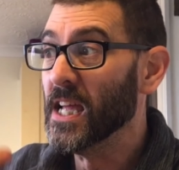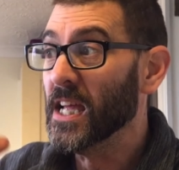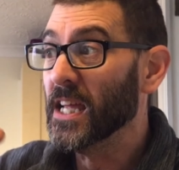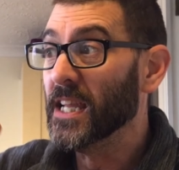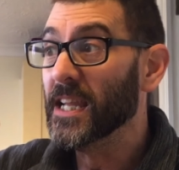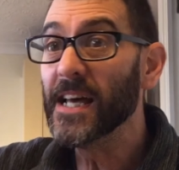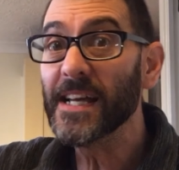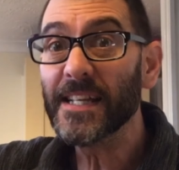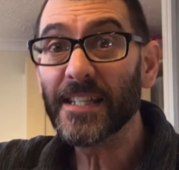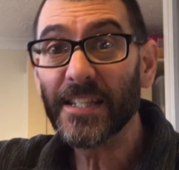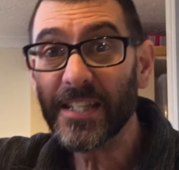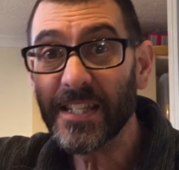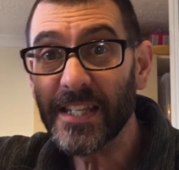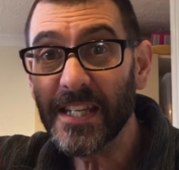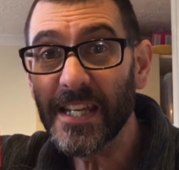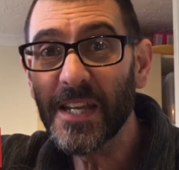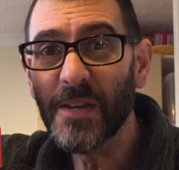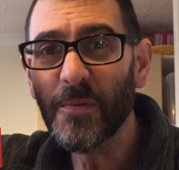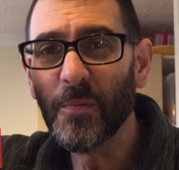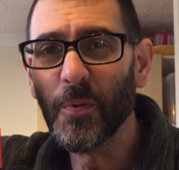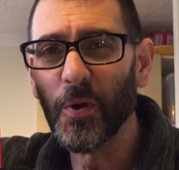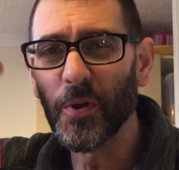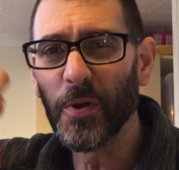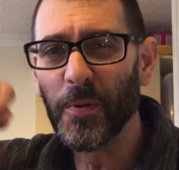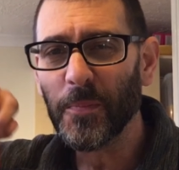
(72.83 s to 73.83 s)
Let's see
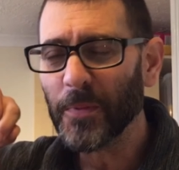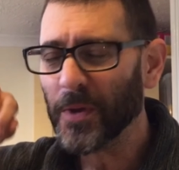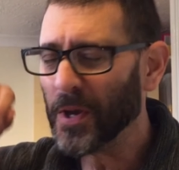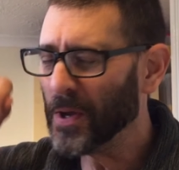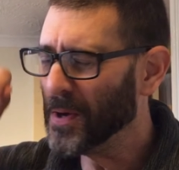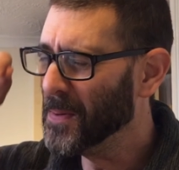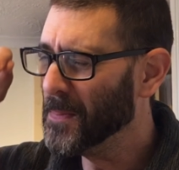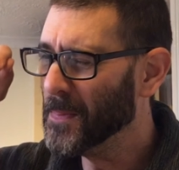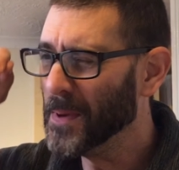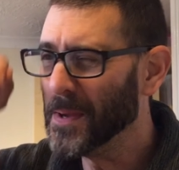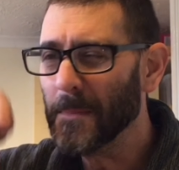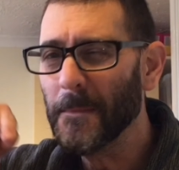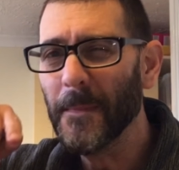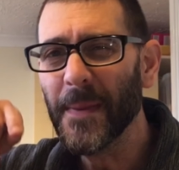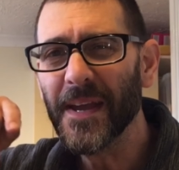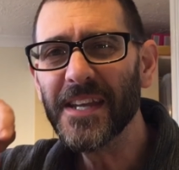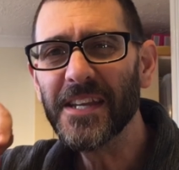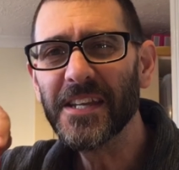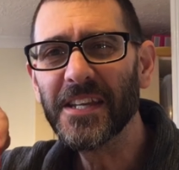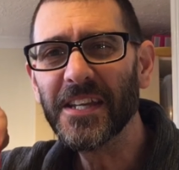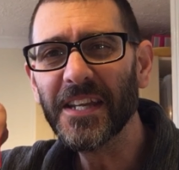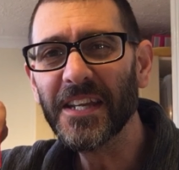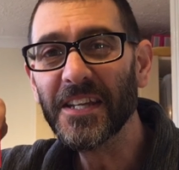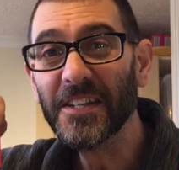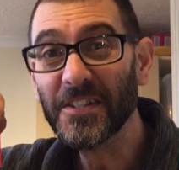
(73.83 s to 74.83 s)
what I'm going to be
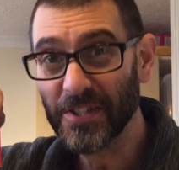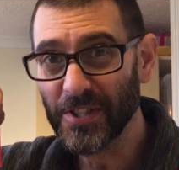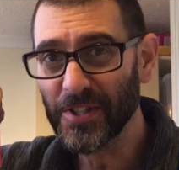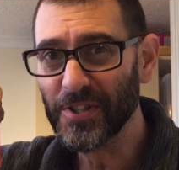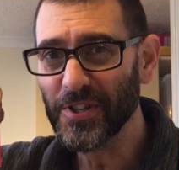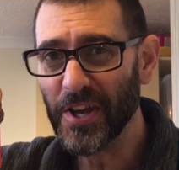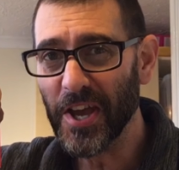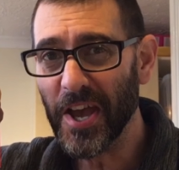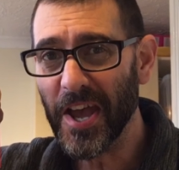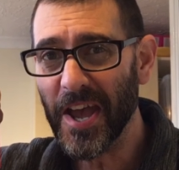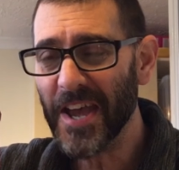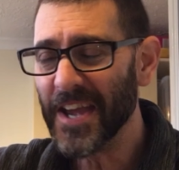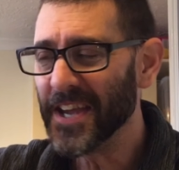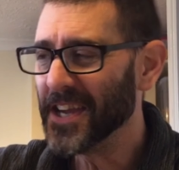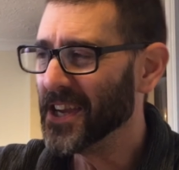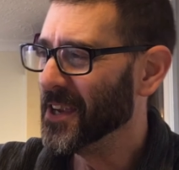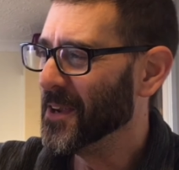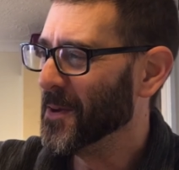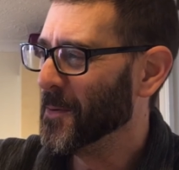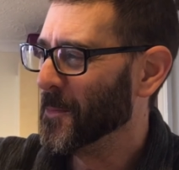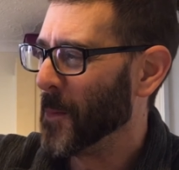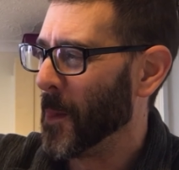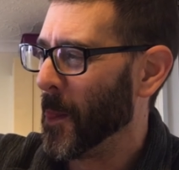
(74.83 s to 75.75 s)
making today.